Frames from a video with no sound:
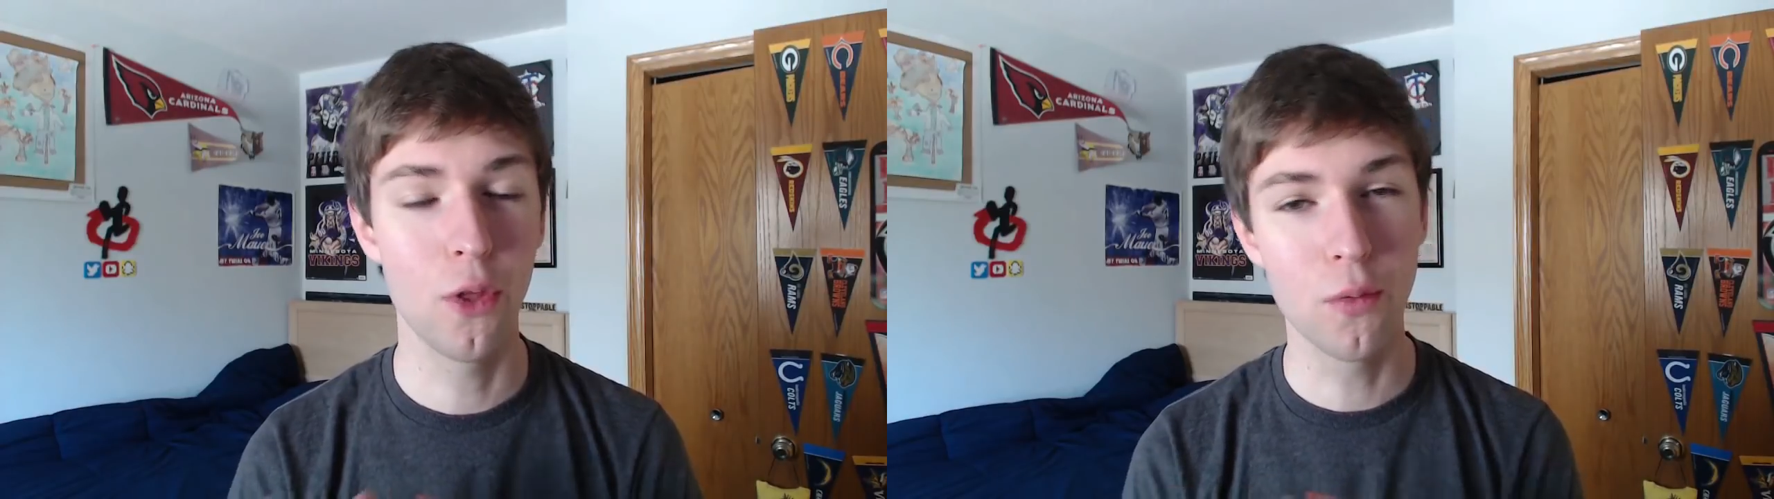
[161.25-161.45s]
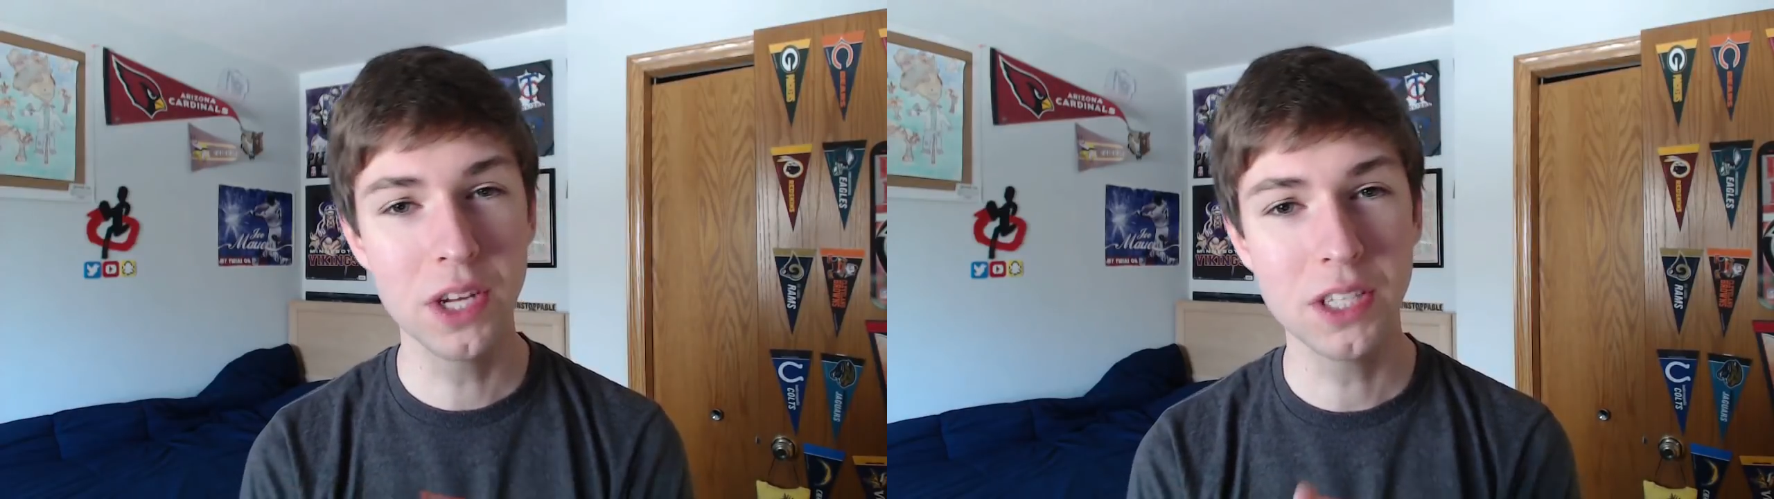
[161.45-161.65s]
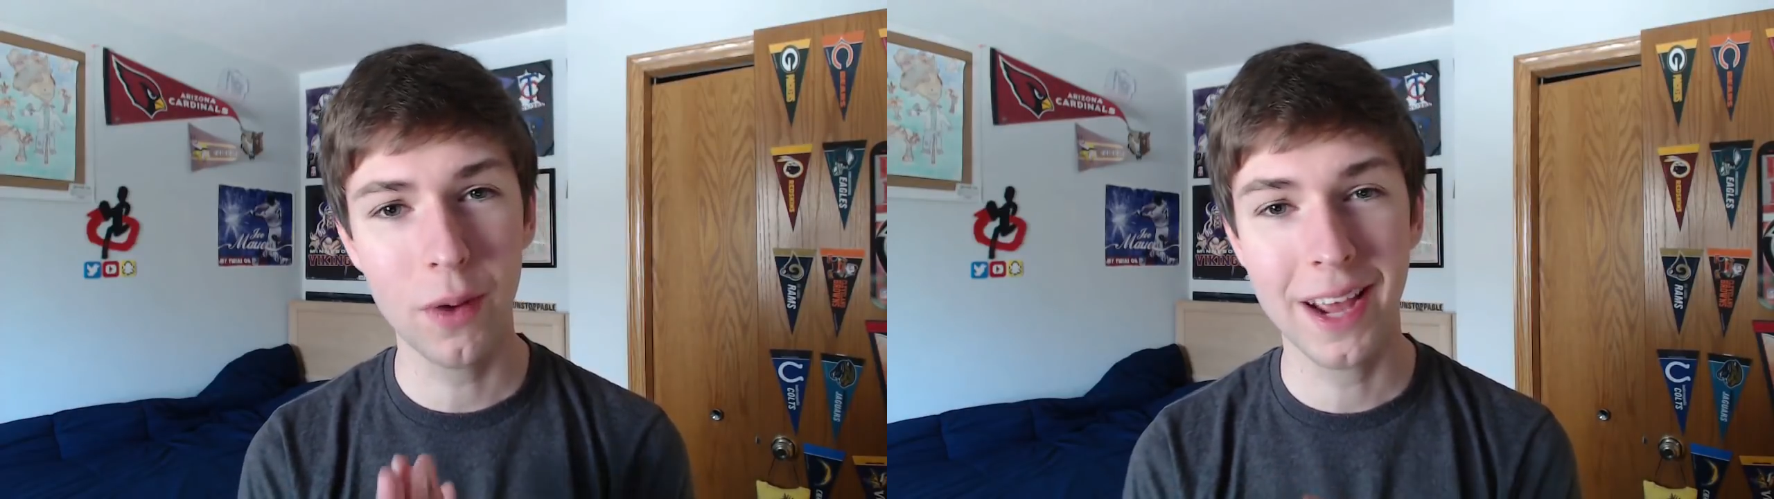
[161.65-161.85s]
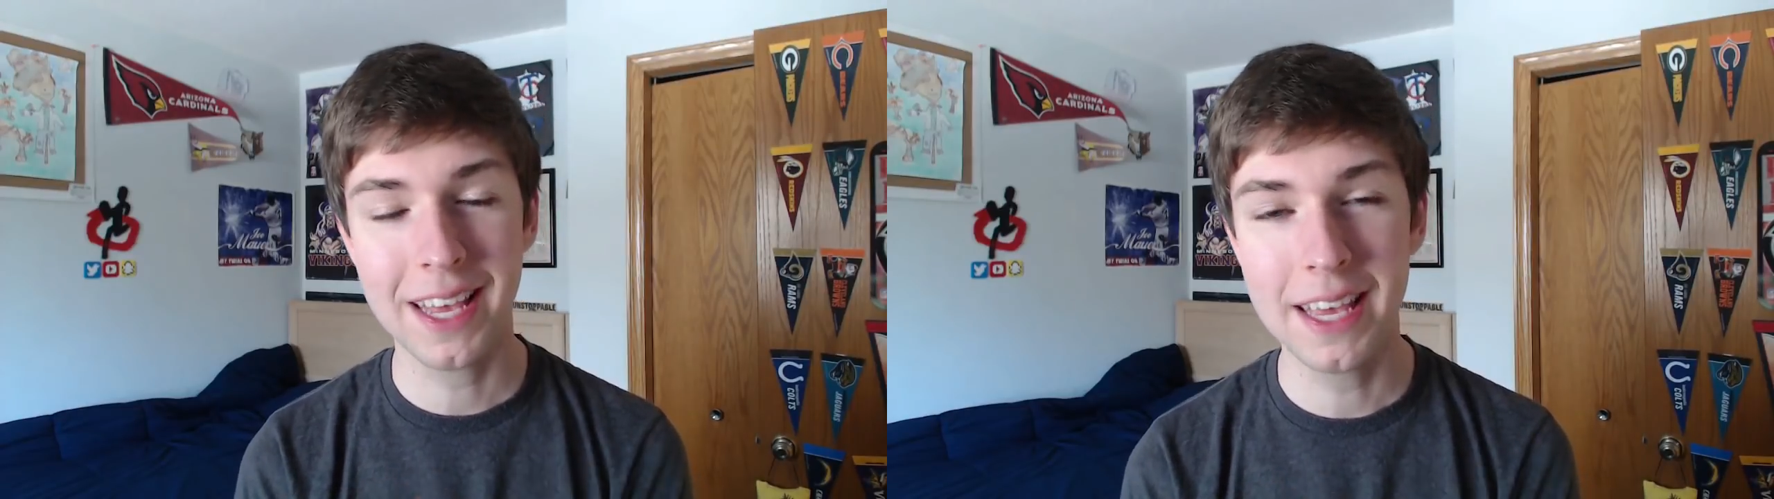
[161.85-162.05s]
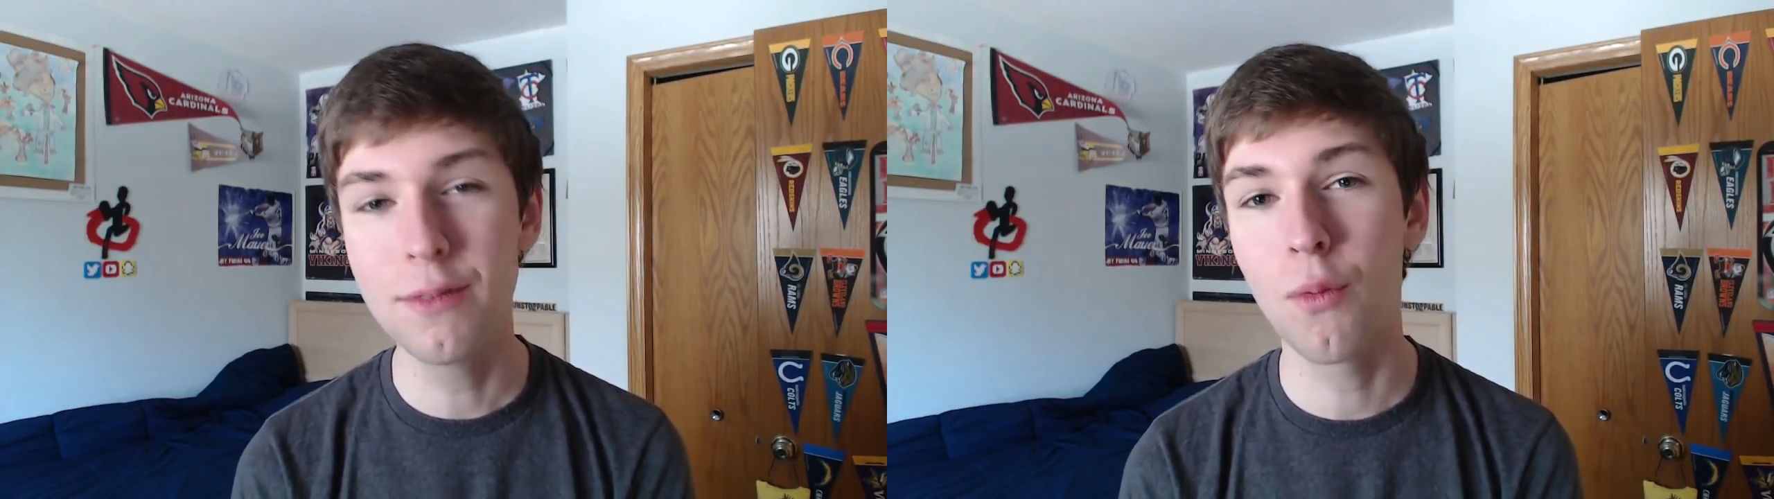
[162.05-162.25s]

And the reason why he